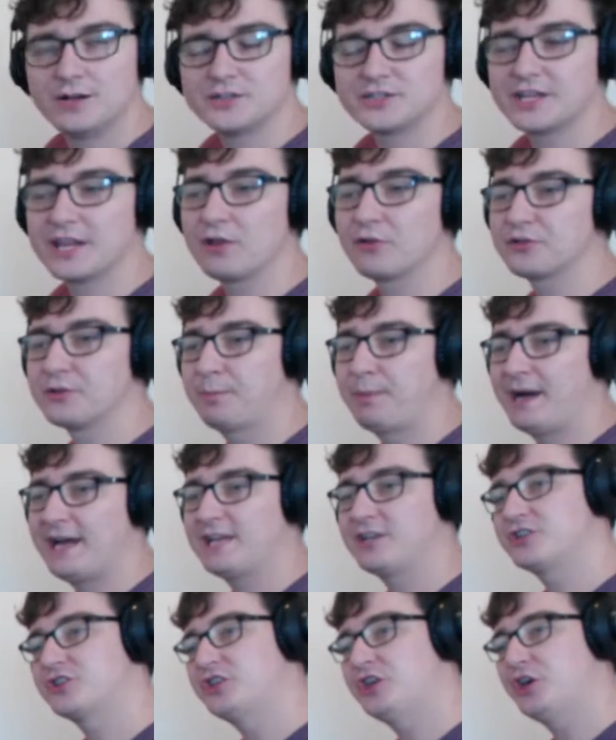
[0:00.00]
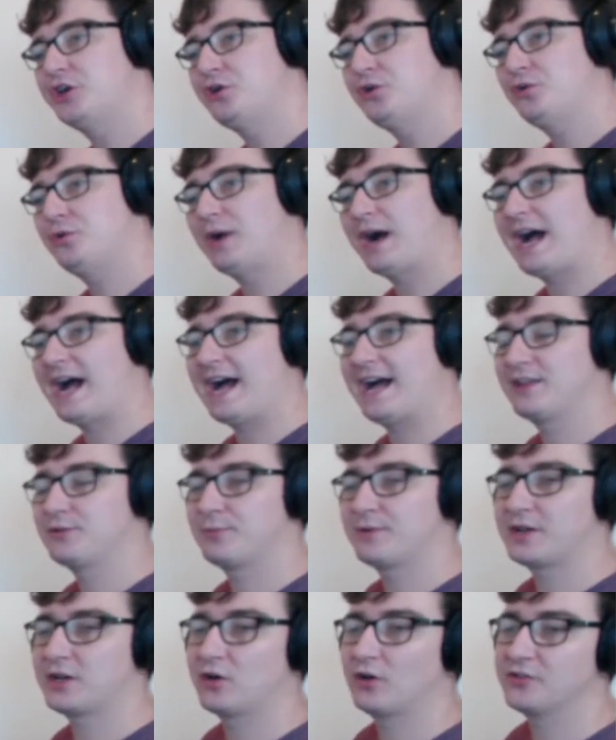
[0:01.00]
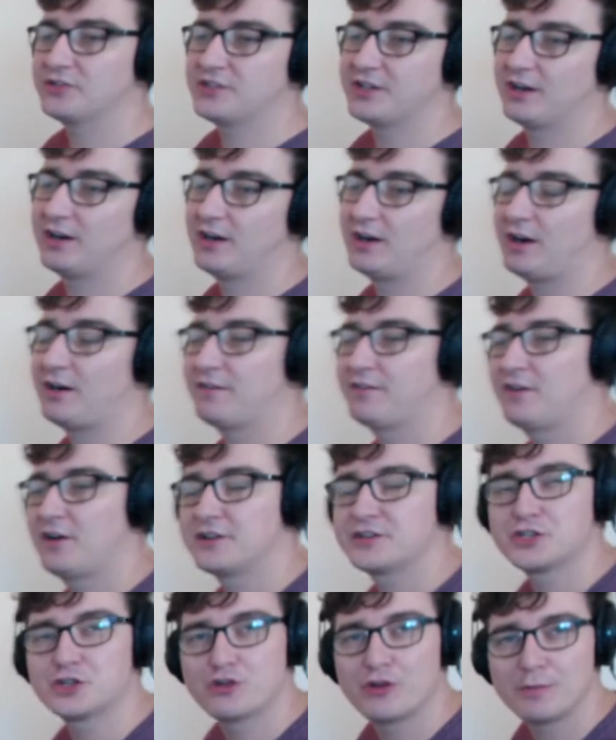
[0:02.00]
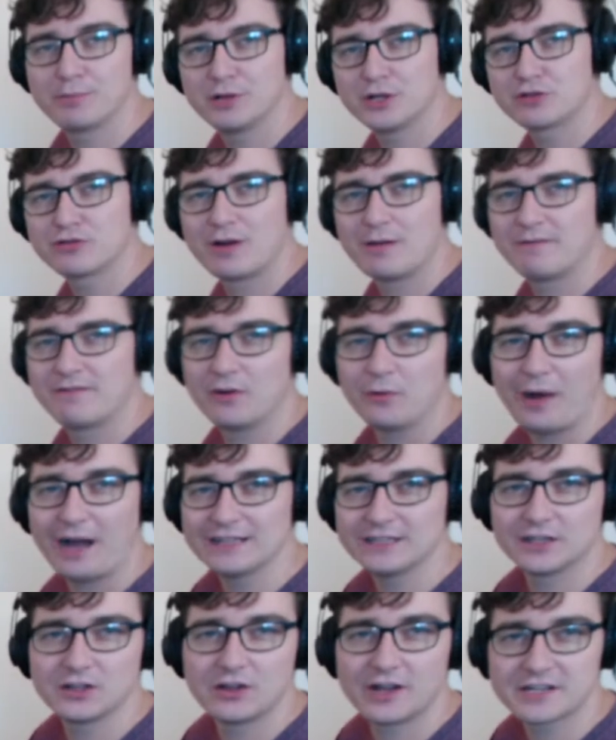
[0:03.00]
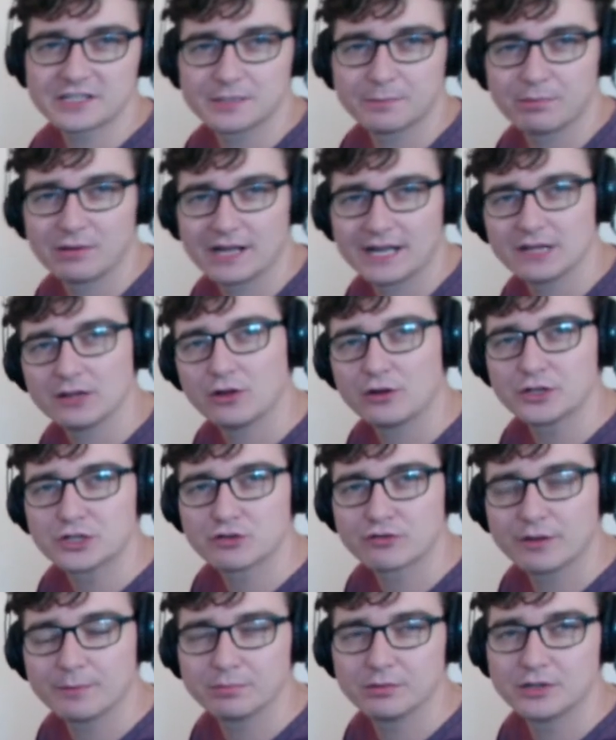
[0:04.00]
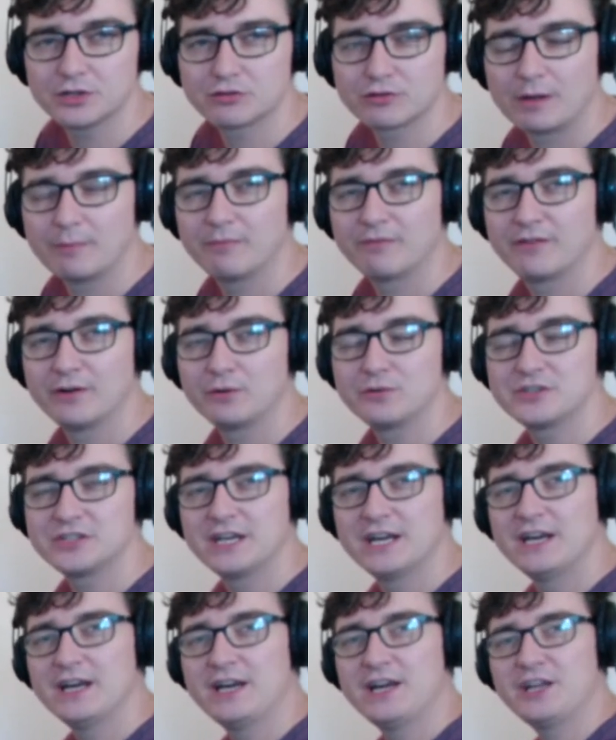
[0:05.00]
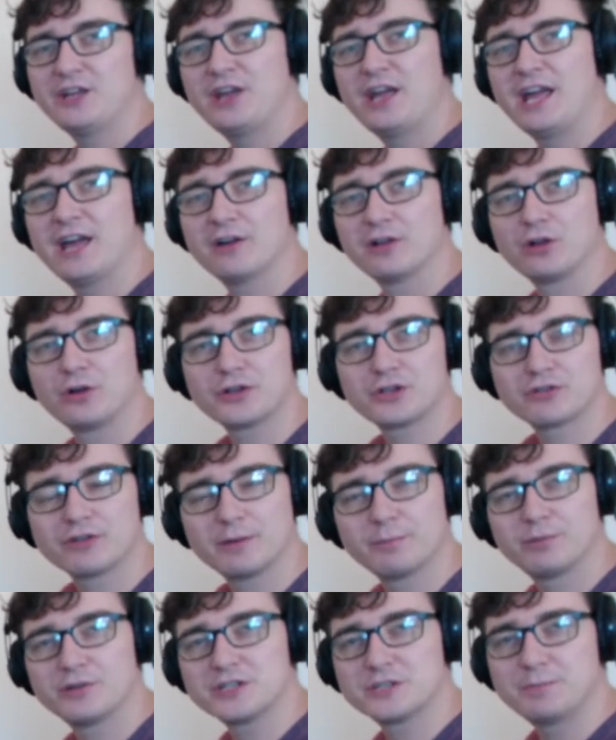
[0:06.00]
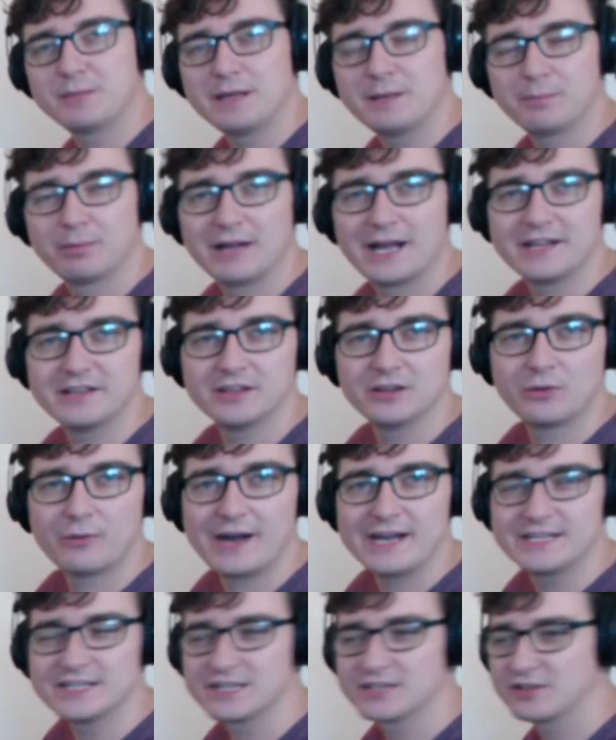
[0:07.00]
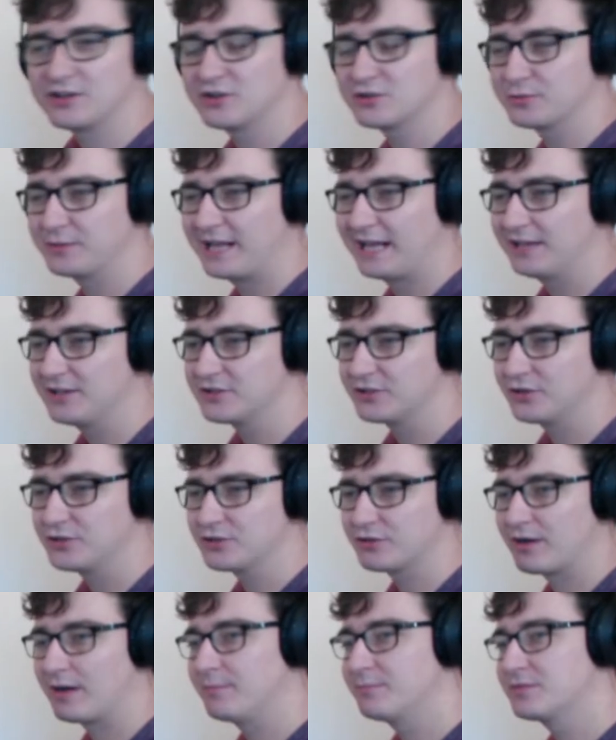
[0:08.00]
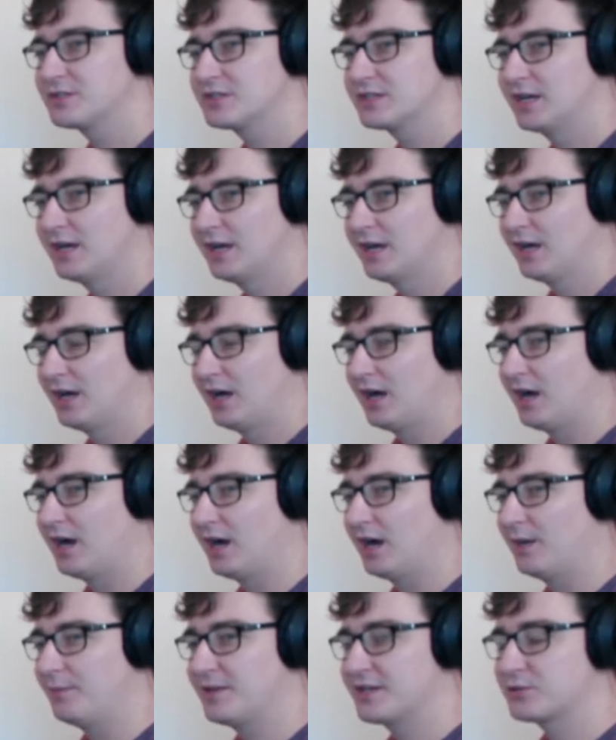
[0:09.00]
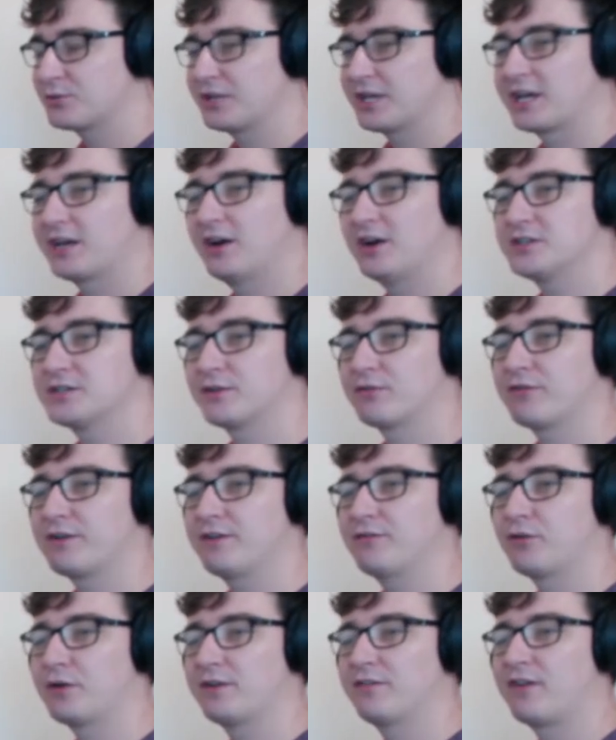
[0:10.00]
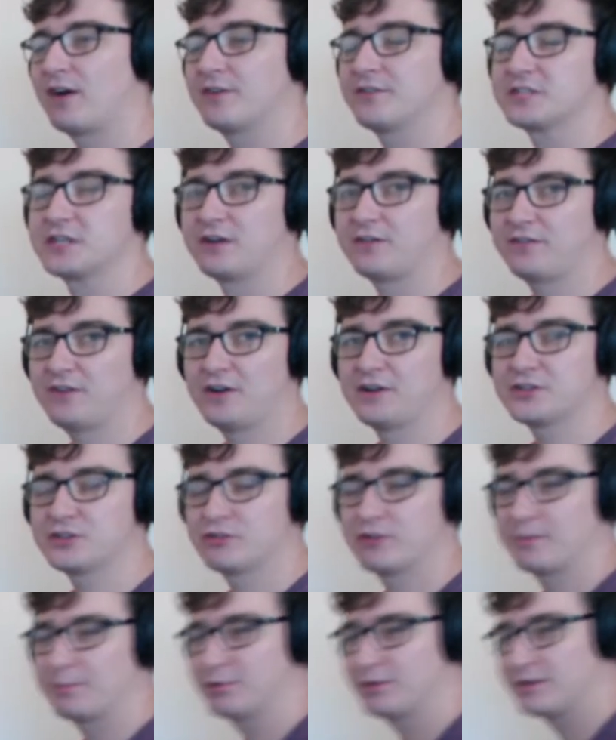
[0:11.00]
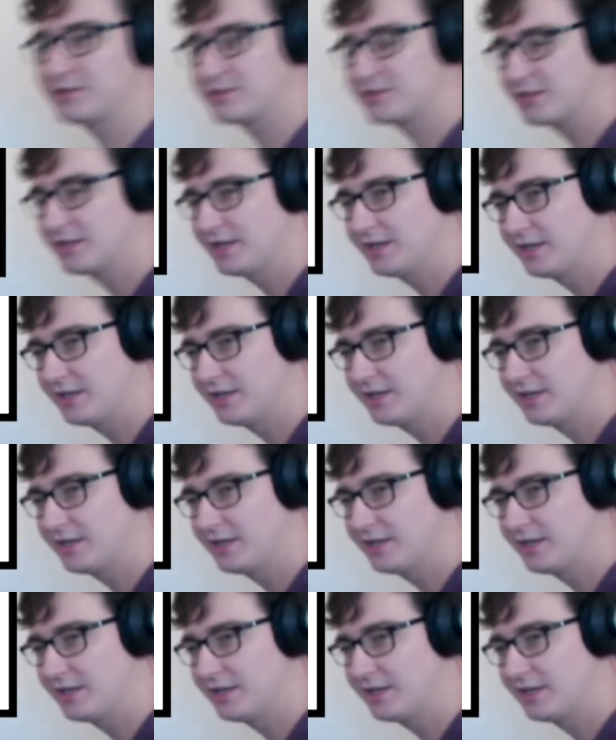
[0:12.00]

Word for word: So then on to page two, and we've got our, our first triplet drum fill. Alan likes to play a lot of triplet drum fills. You hear a lot of triplets being played in the Oasis songs when Alan's on drums. Um, this one occurs at three forty-five. It's our first triplet